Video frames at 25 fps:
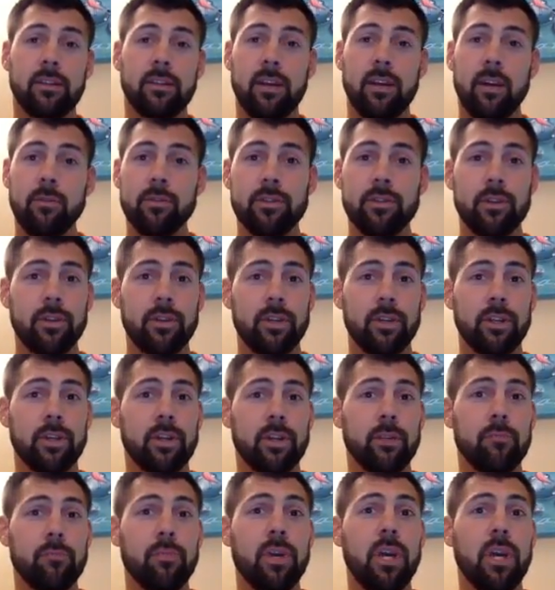I was looking to
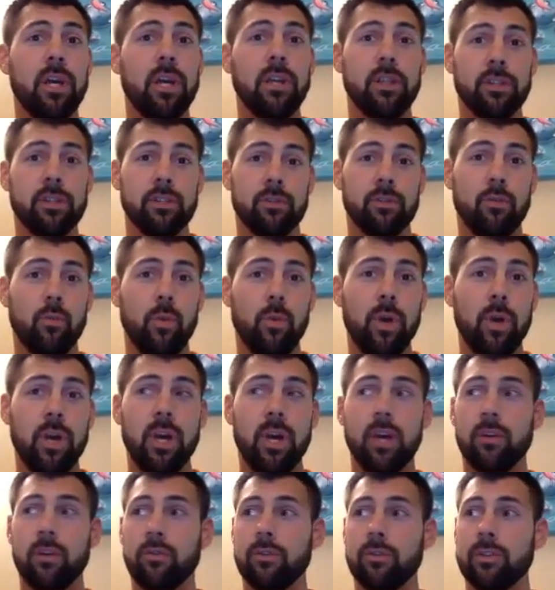compete and to
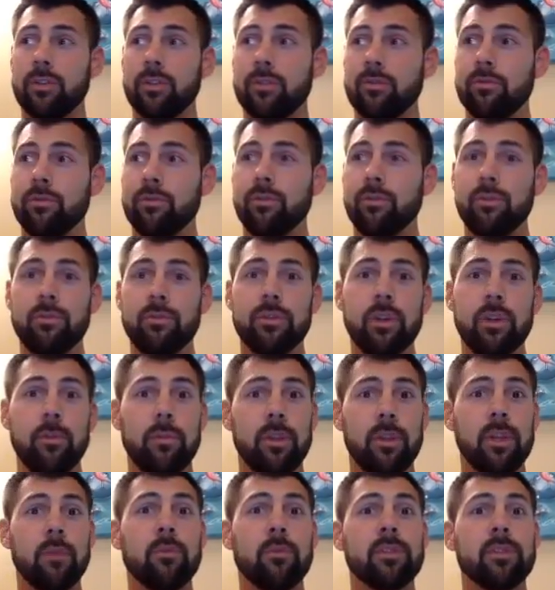win or to do
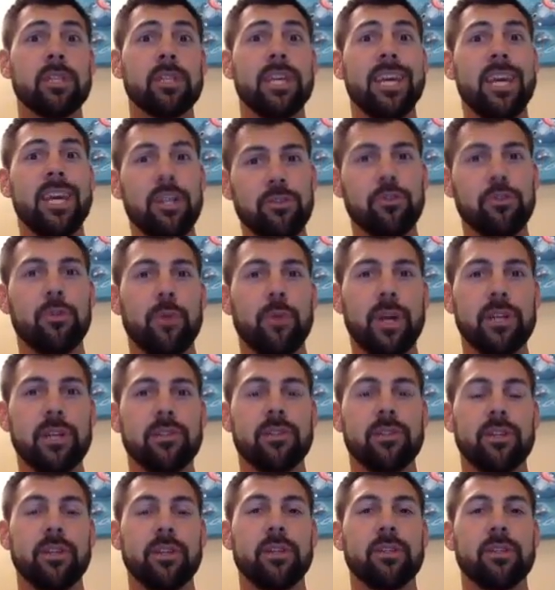something that was
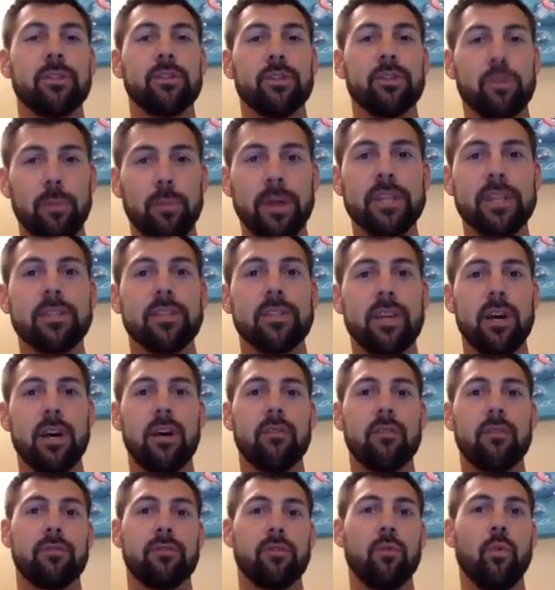interesting to
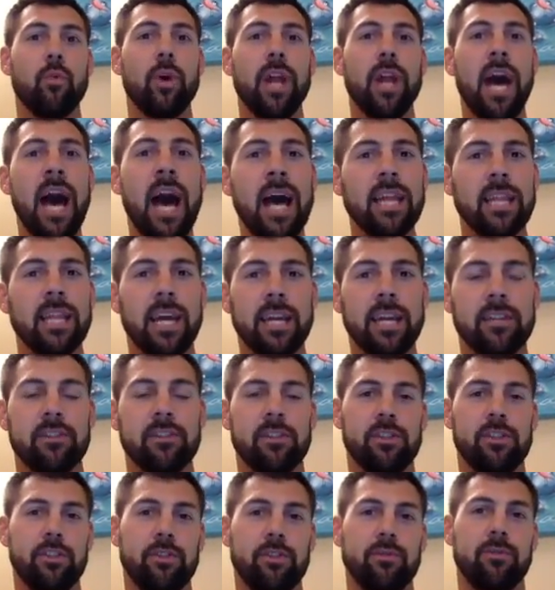myself, to what I like
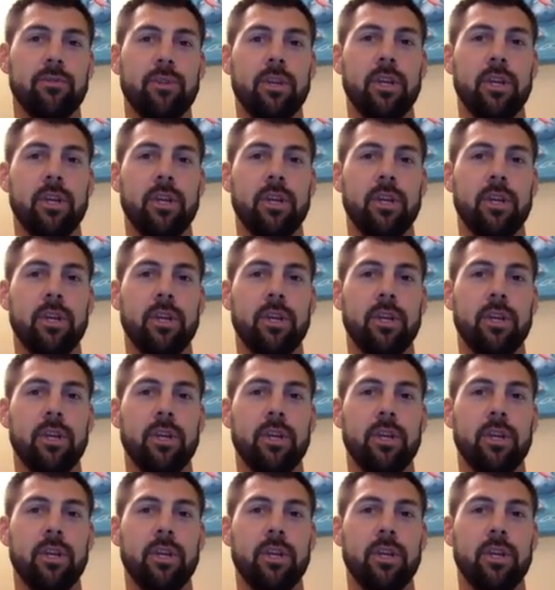to do.